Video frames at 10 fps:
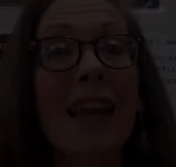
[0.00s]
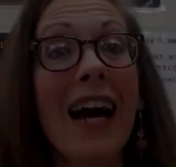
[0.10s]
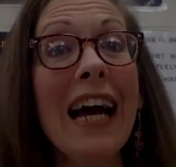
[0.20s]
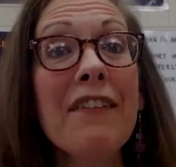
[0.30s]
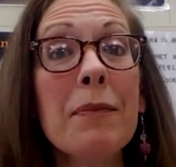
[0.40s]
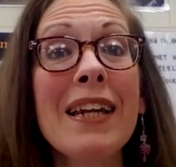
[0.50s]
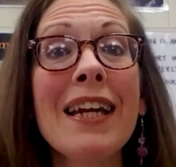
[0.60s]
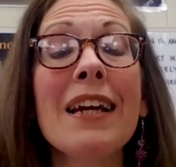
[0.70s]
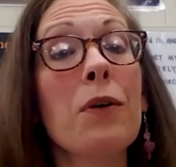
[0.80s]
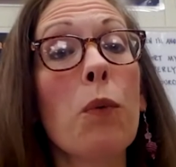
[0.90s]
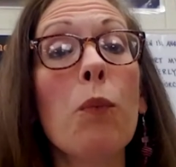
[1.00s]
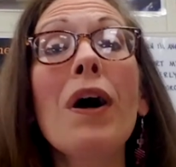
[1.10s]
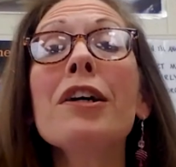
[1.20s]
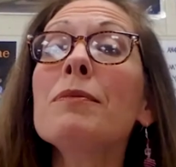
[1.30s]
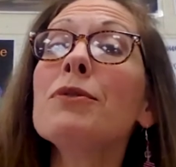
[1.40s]
Hi everybody!
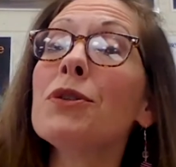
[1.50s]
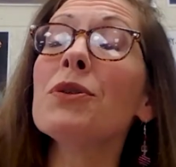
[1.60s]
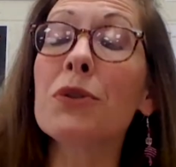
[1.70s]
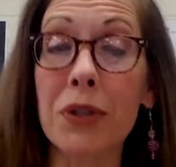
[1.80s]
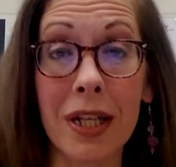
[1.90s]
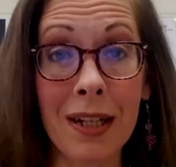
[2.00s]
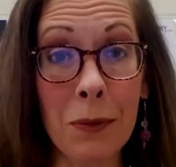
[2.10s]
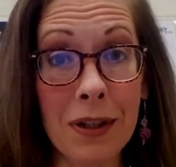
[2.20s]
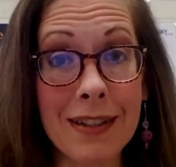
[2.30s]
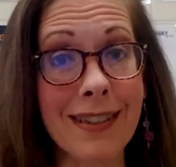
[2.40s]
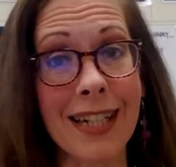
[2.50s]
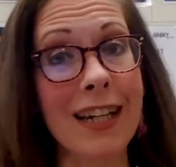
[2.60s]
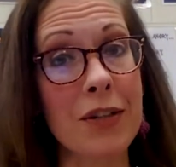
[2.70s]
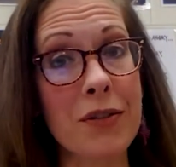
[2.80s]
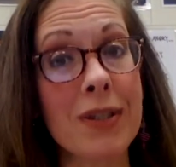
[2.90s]
Welcome to Creating Works Cited
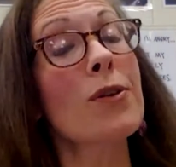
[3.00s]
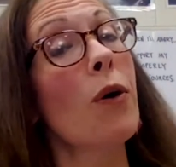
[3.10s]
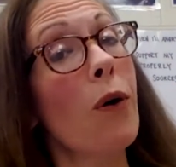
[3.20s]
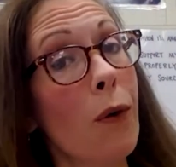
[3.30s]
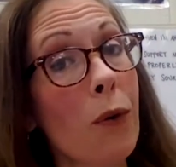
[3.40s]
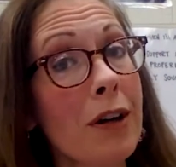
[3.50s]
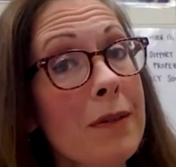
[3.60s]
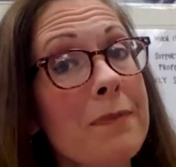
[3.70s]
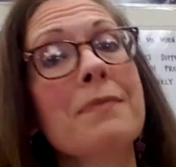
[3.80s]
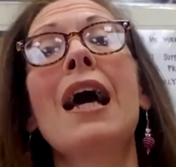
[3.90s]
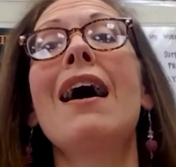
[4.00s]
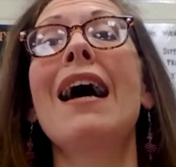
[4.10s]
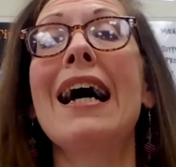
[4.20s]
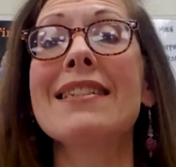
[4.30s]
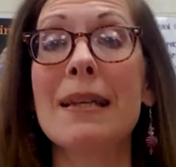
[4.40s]
Entries, or
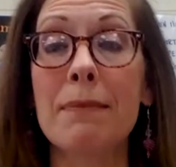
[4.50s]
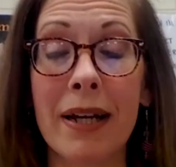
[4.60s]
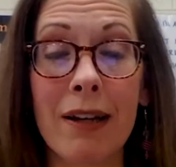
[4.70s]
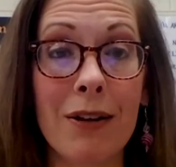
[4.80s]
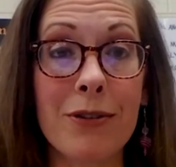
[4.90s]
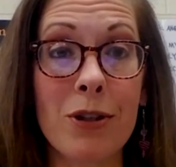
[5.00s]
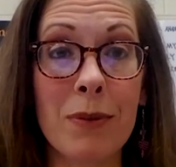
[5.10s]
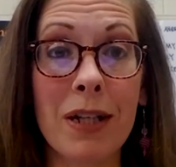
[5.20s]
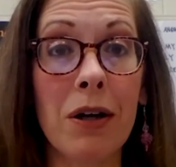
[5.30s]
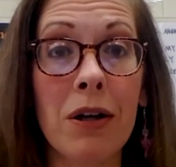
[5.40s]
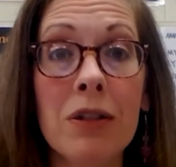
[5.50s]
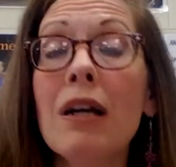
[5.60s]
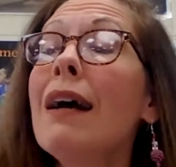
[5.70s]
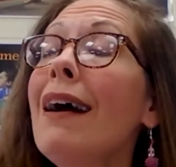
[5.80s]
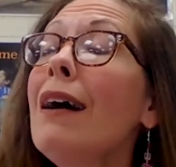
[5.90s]
as it might also be called,
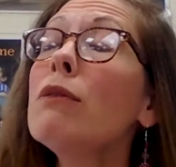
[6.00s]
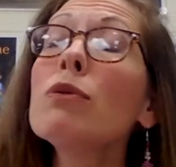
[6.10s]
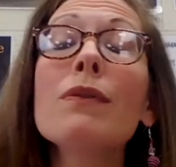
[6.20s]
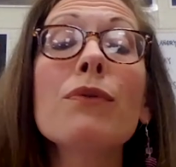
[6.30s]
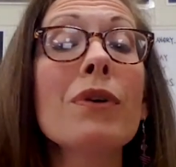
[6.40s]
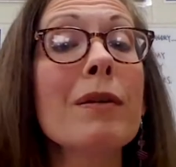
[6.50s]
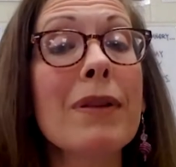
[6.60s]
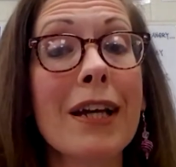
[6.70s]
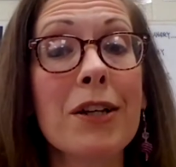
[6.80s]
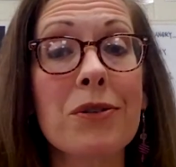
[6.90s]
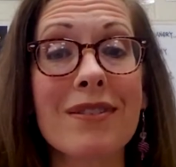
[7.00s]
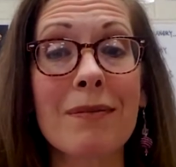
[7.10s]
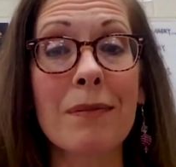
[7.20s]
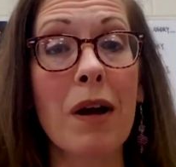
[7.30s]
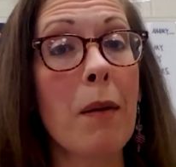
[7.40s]
How to Avoid
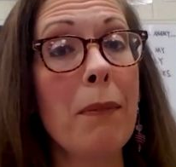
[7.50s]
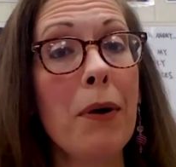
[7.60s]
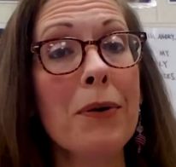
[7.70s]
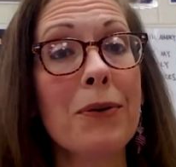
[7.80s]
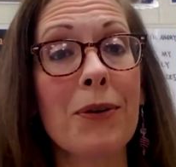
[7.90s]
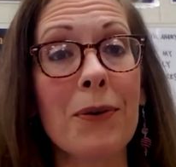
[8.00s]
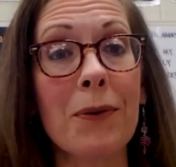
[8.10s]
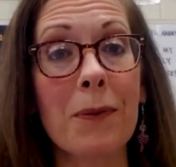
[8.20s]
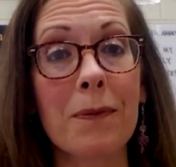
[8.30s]
Plagiarism, Part 2.